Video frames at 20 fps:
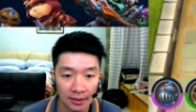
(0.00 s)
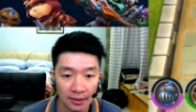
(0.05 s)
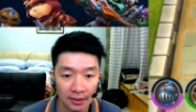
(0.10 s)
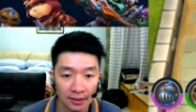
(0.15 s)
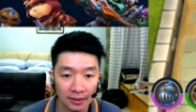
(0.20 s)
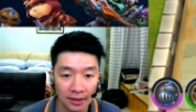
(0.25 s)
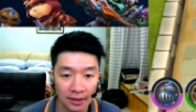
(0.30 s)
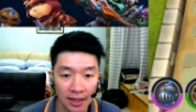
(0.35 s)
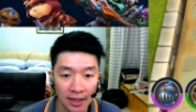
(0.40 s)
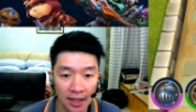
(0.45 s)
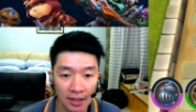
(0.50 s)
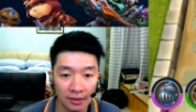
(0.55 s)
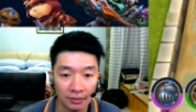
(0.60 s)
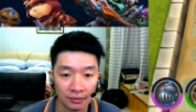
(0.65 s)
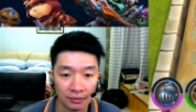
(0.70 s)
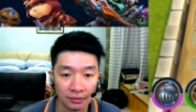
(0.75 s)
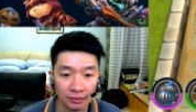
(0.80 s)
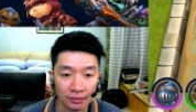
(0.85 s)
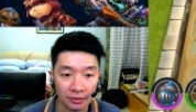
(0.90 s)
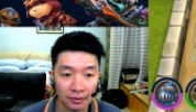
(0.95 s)

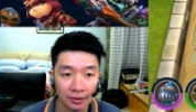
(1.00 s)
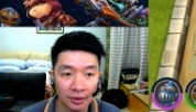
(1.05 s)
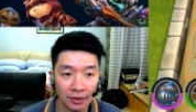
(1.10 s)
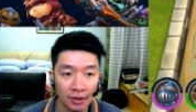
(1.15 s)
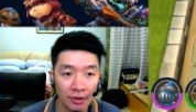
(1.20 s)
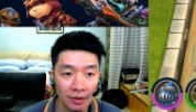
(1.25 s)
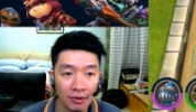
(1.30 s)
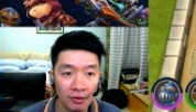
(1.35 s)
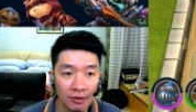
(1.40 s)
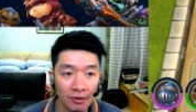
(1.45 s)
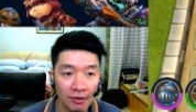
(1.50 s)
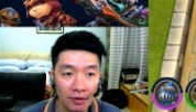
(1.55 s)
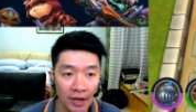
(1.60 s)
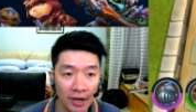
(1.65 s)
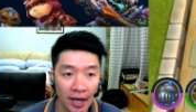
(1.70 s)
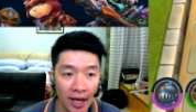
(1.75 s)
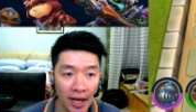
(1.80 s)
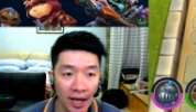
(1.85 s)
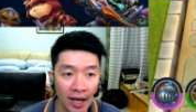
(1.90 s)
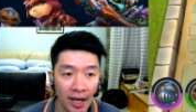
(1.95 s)
Now, go
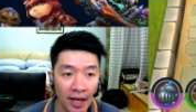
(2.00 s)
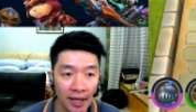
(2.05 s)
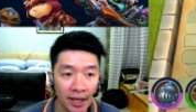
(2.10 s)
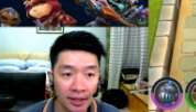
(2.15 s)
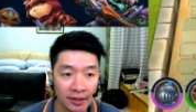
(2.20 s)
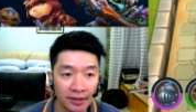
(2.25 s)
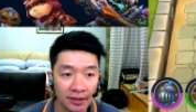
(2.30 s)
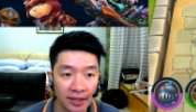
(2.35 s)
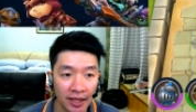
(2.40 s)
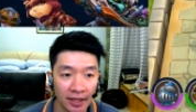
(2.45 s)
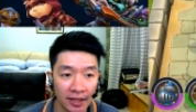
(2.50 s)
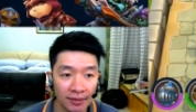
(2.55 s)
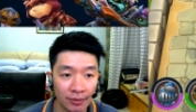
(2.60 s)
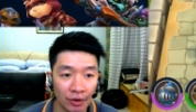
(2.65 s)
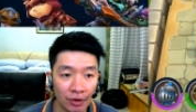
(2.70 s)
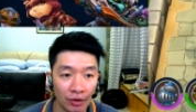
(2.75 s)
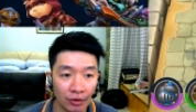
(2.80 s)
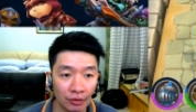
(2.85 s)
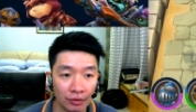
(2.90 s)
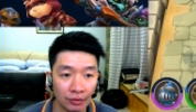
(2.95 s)
and get them
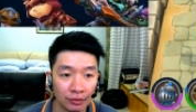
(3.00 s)
all.